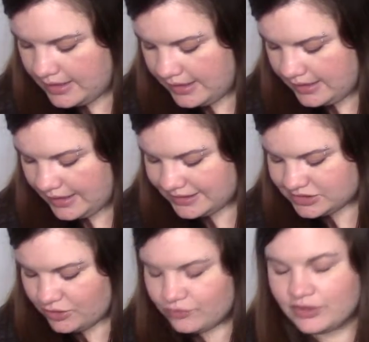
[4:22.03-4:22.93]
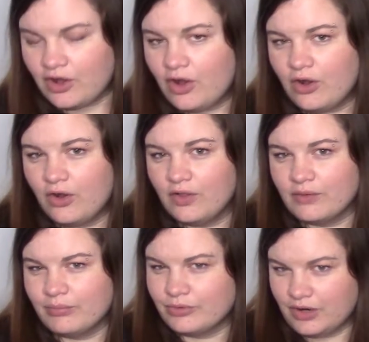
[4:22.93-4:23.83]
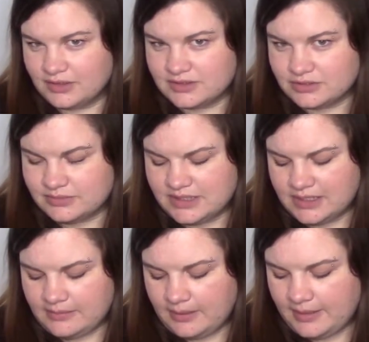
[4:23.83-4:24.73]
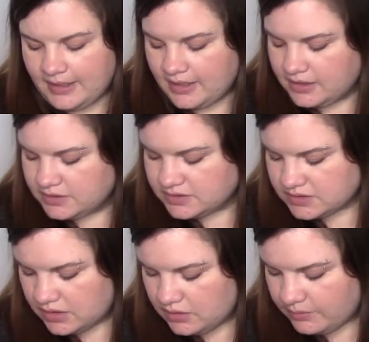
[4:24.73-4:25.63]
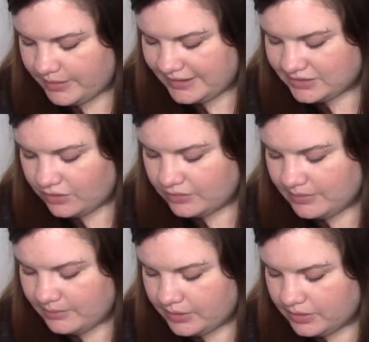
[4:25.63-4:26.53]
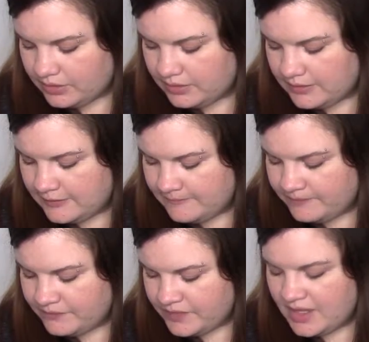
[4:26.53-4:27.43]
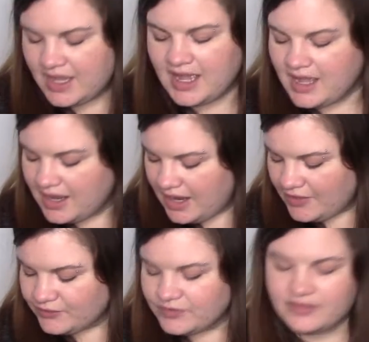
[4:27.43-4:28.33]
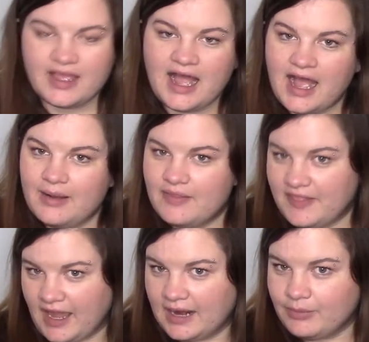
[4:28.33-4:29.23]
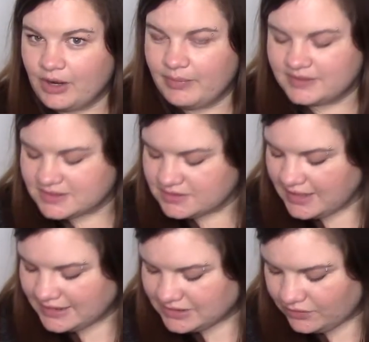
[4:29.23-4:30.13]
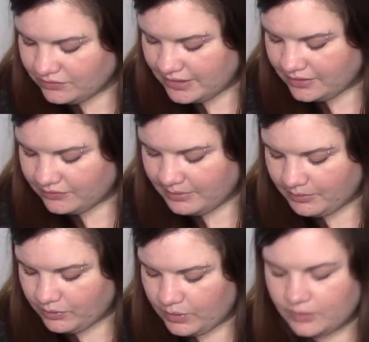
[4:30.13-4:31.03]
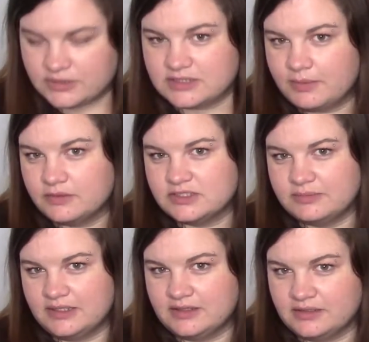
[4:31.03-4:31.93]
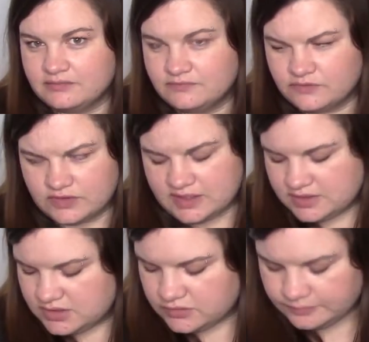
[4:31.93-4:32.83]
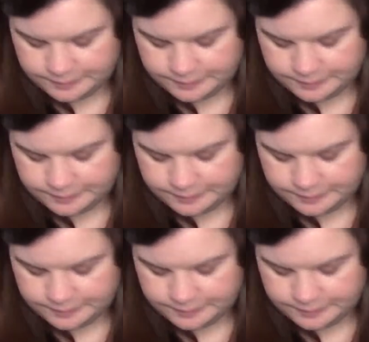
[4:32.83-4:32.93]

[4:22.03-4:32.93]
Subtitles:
and I don't recall the bronzer being in my bag. So, but I don't remember, other than the eyebrow pencil, I don't remember what was supposed to be in there for these two.